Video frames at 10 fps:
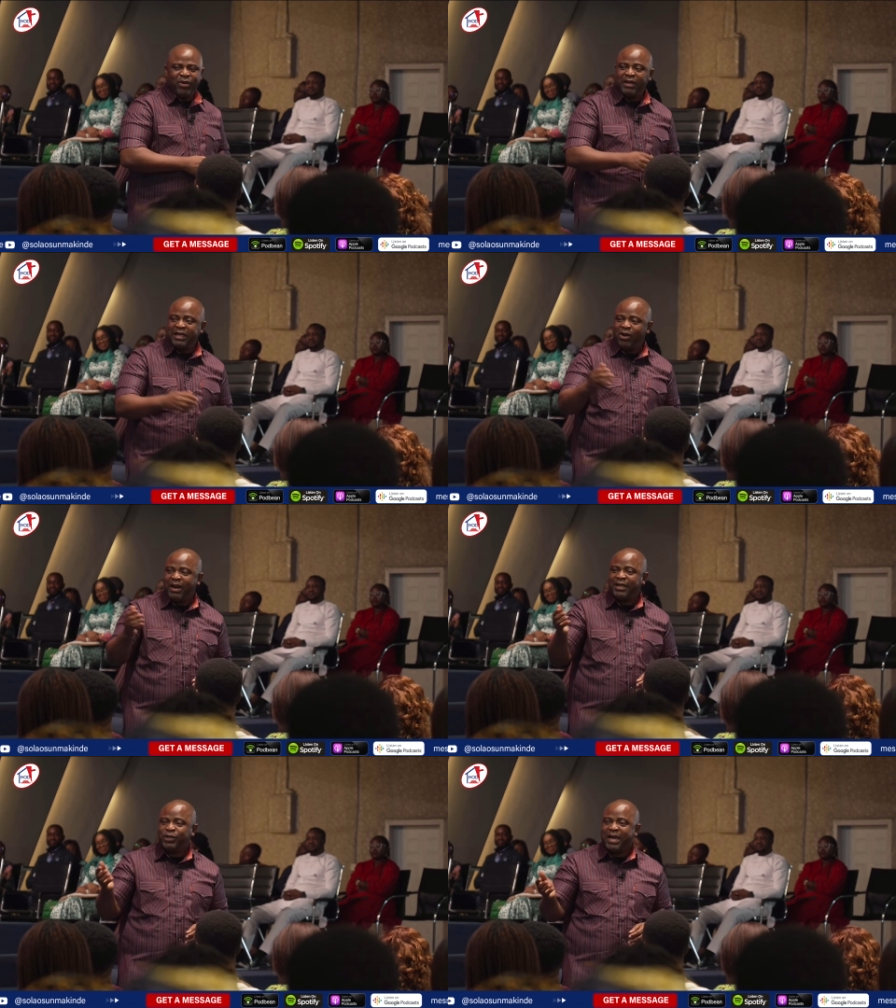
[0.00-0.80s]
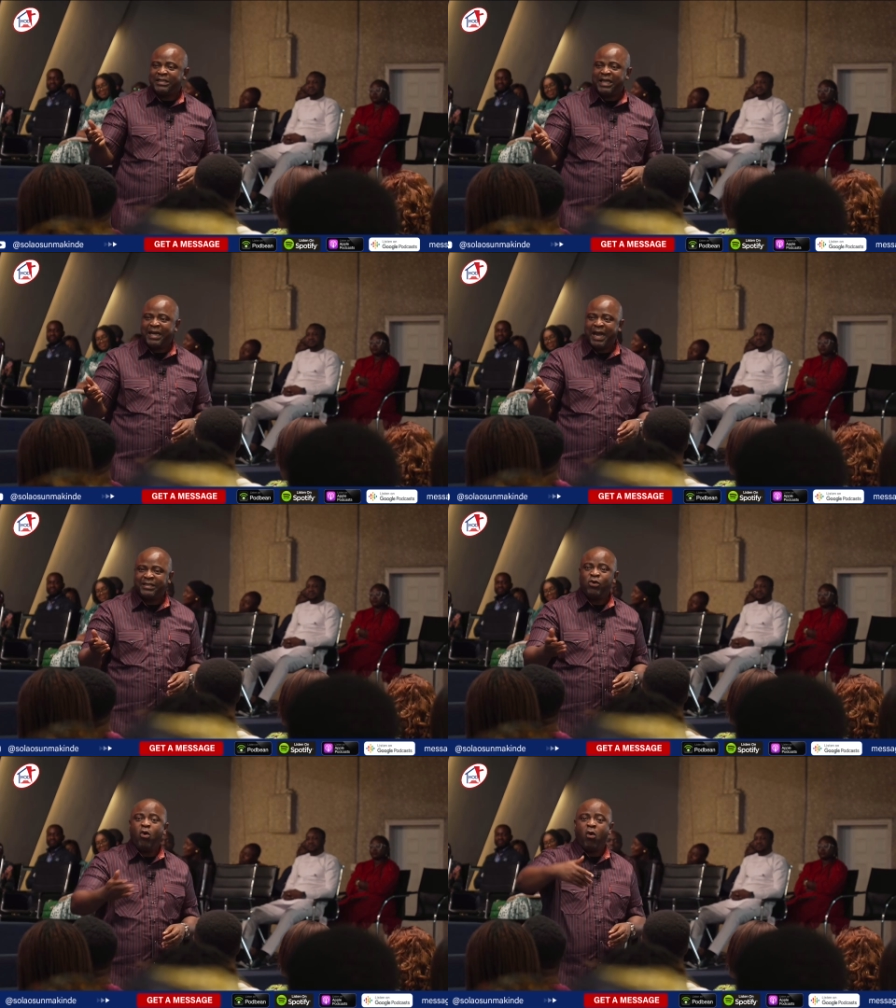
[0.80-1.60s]
Because the Lord actually said
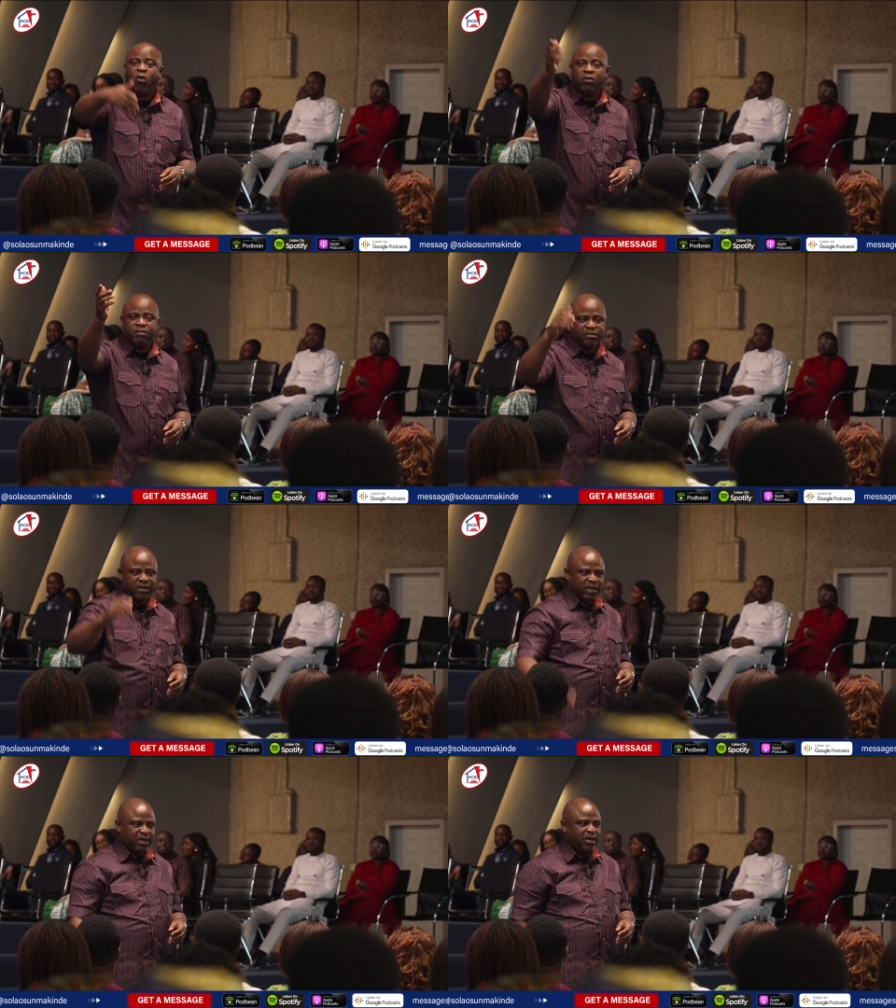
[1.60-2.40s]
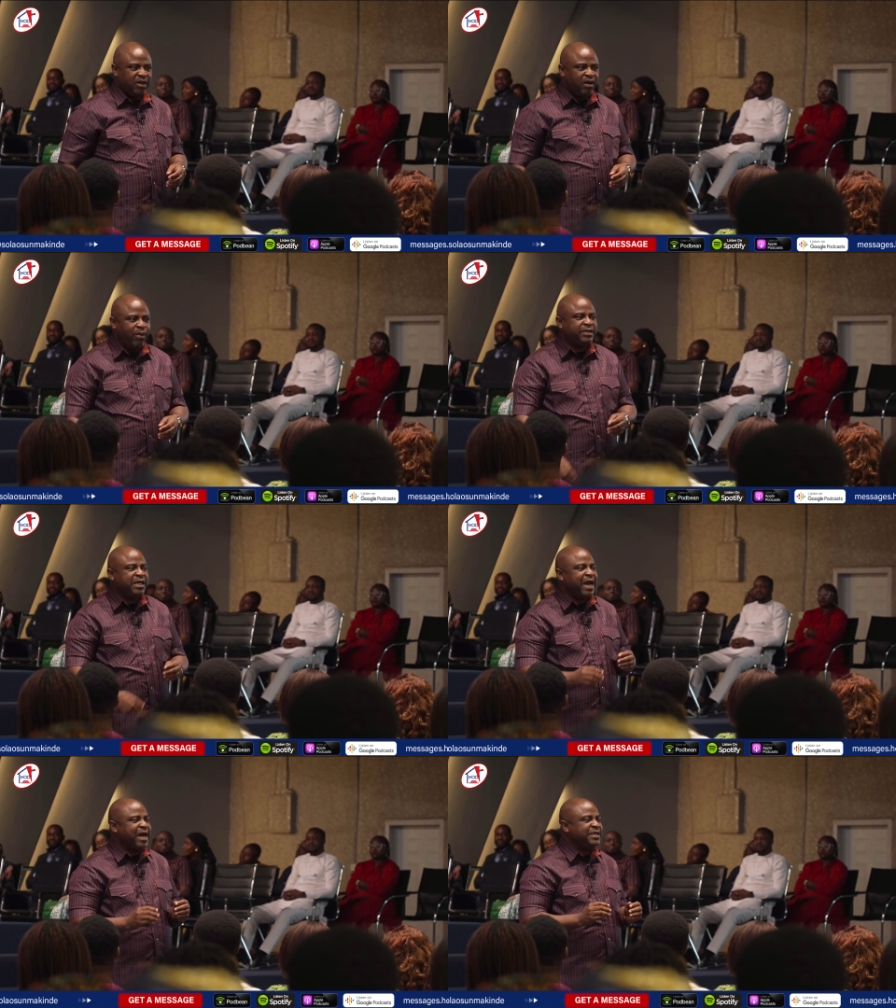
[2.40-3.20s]
that, Go.
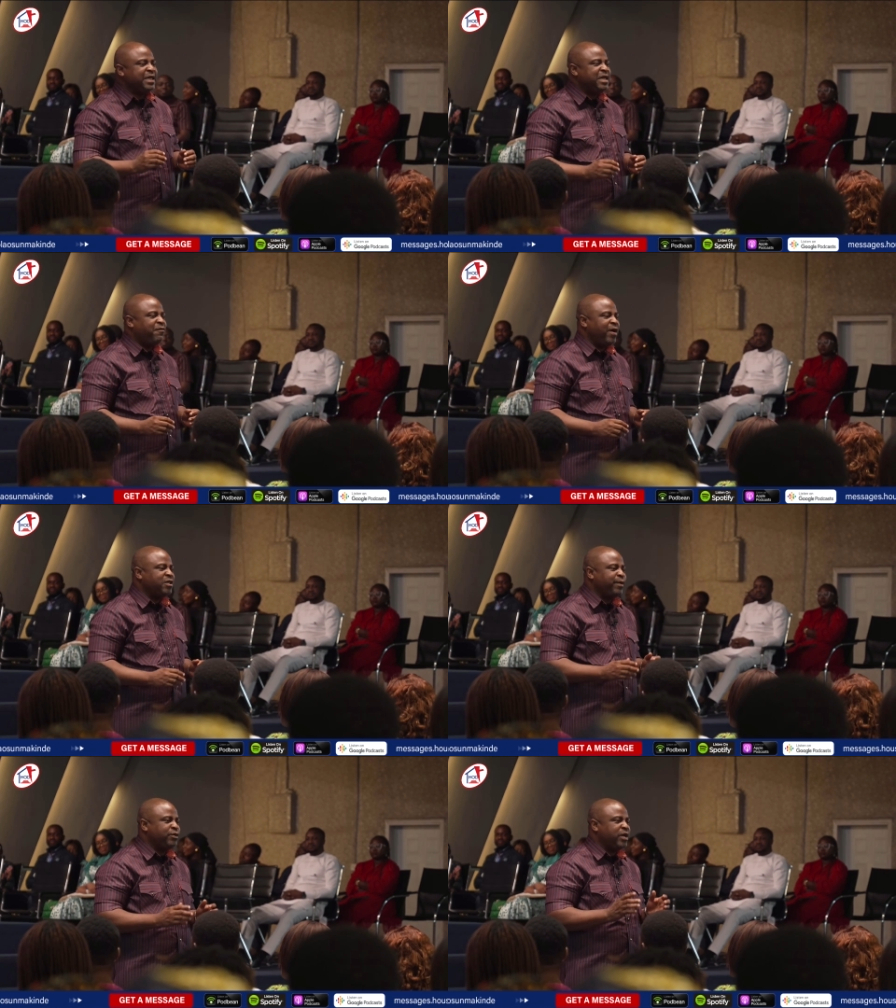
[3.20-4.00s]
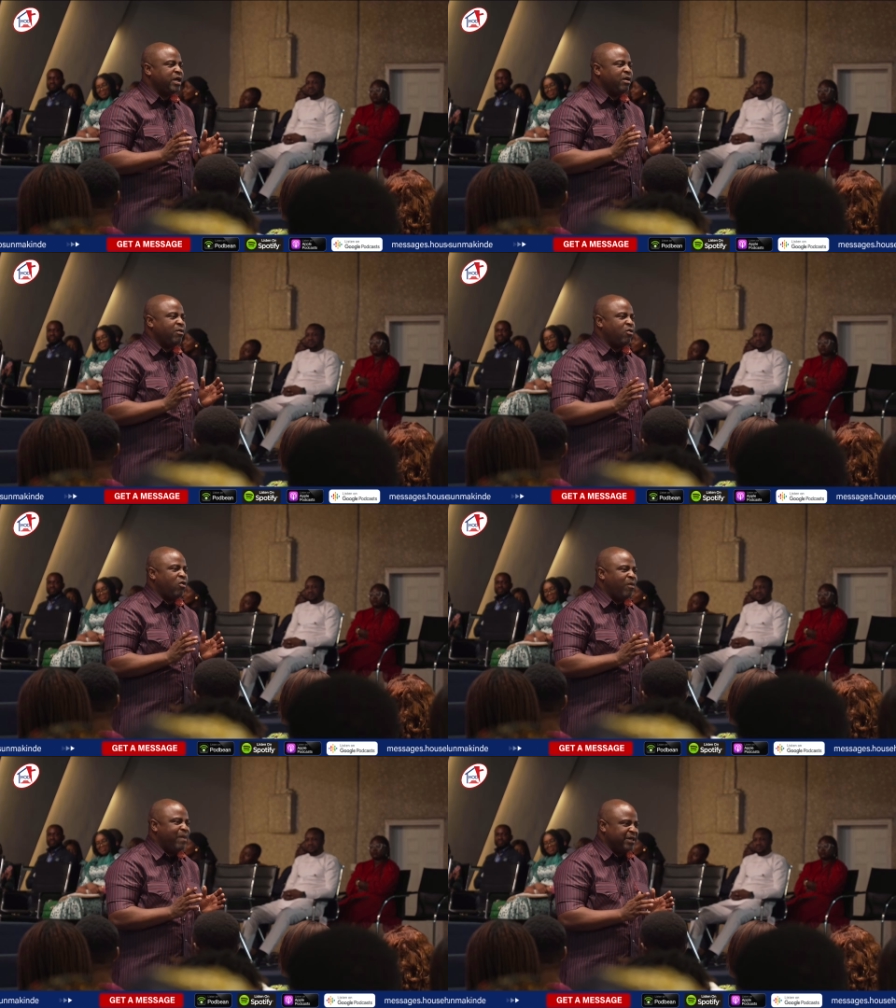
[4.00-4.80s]
But see, there is a difference
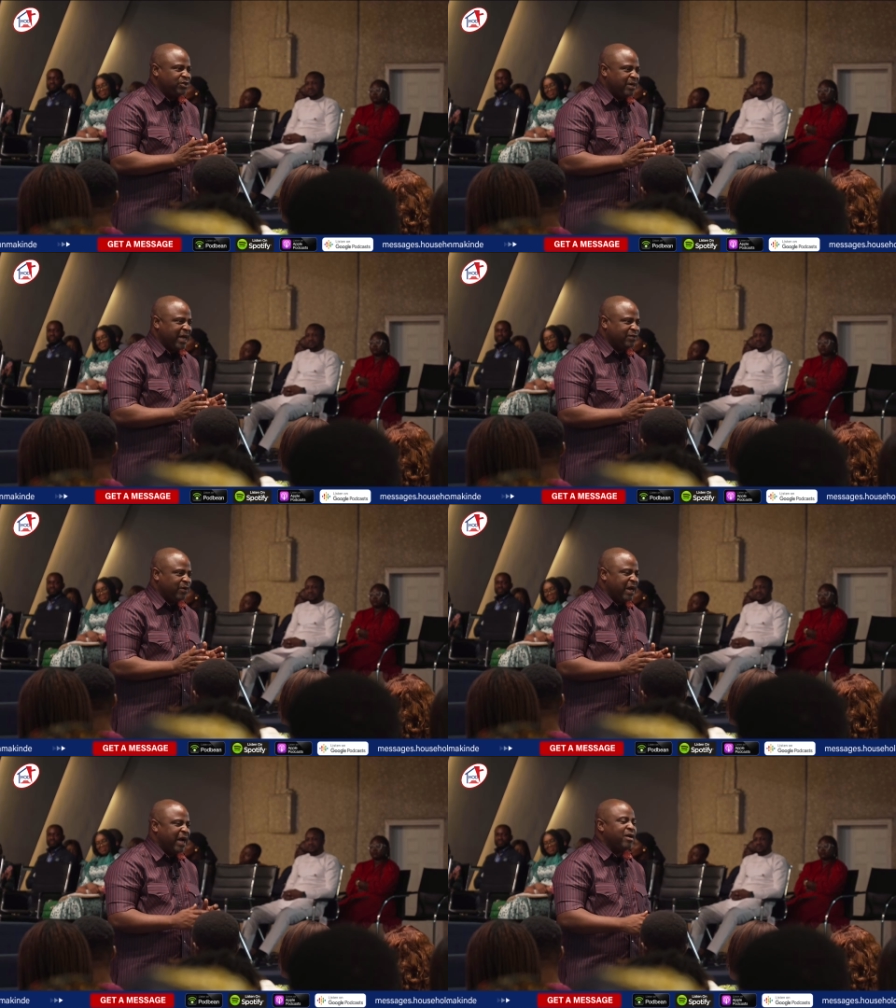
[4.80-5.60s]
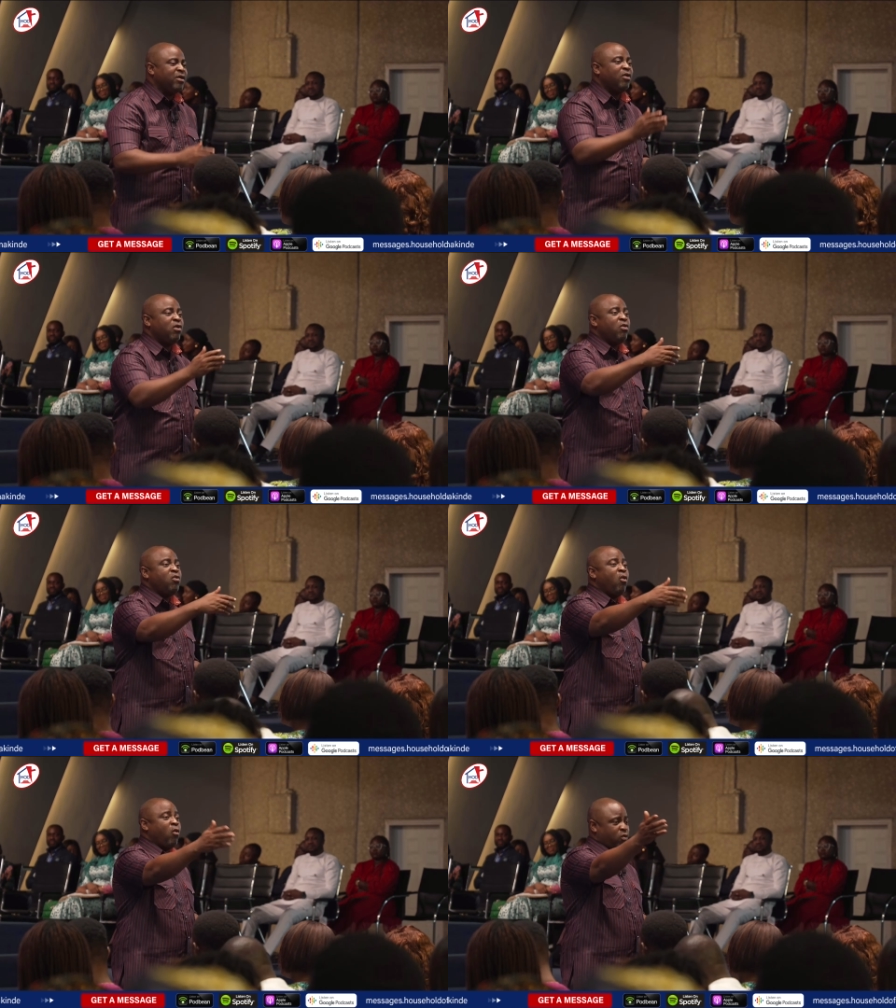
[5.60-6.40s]
between go, my son, that's all, and
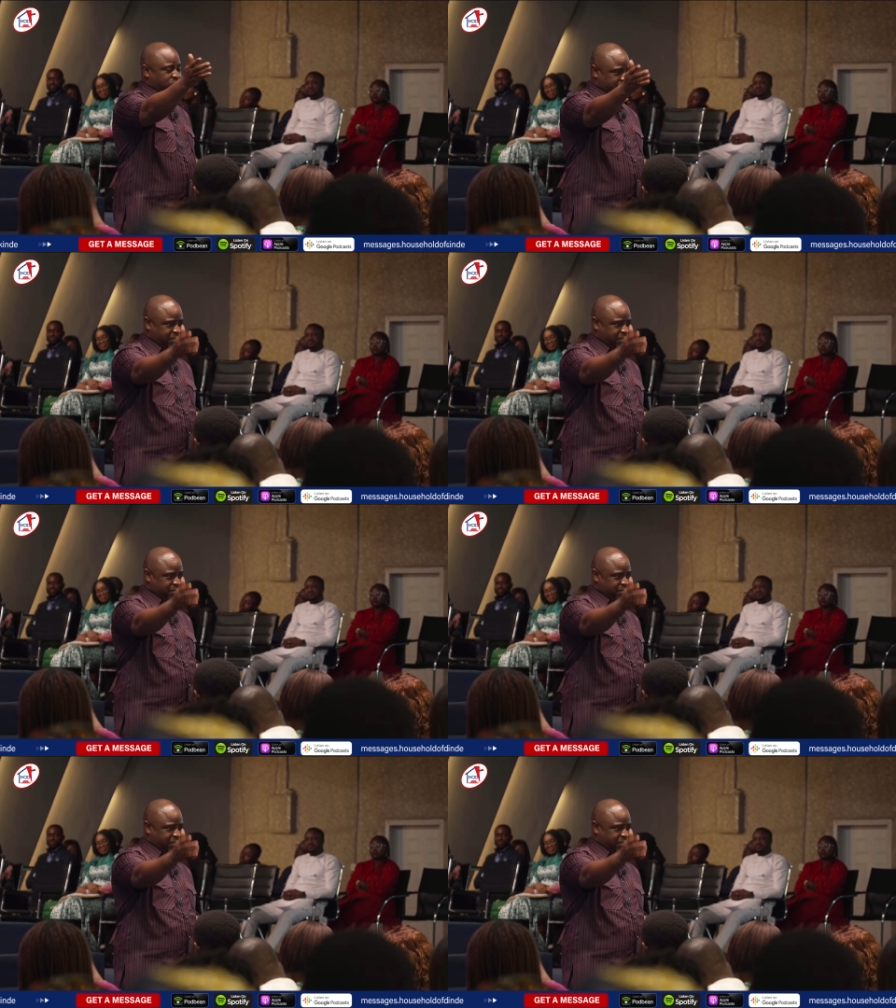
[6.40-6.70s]
go.